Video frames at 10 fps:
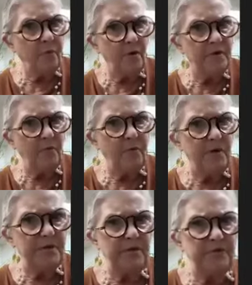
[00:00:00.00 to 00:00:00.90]
When
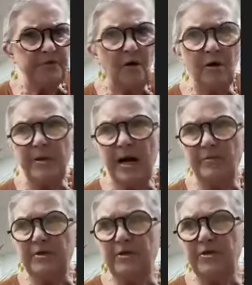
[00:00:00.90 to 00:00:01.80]
you talk
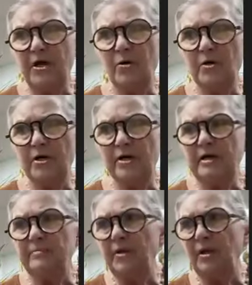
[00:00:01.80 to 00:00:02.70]
about yoga
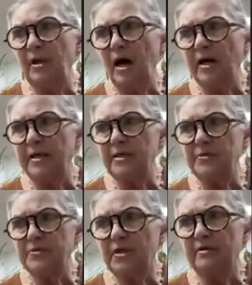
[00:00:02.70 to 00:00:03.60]
and
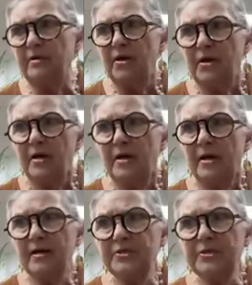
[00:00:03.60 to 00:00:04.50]
Pilates and
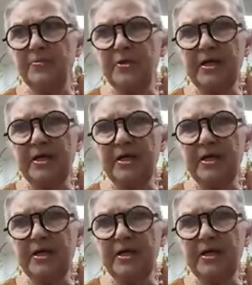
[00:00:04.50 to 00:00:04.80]
some